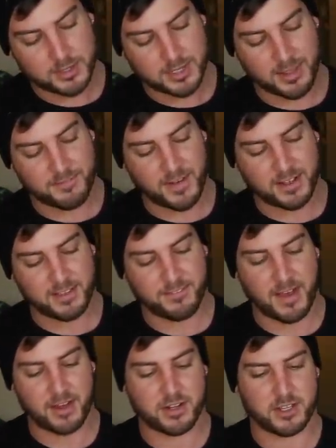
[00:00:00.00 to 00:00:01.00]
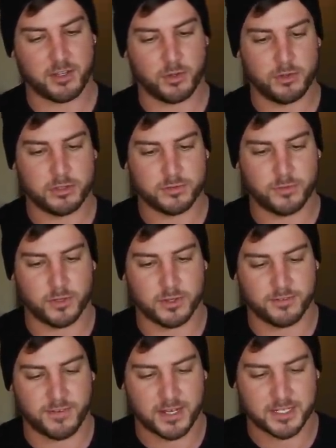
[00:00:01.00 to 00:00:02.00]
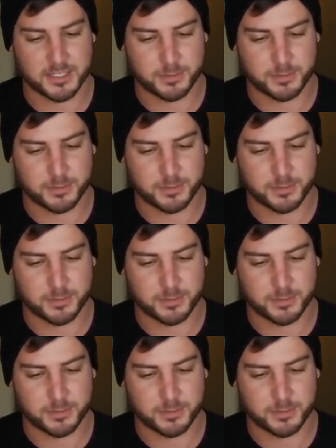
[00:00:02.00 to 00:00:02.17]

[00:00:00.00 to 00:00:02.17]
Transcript: Did I finally find a use for the fucking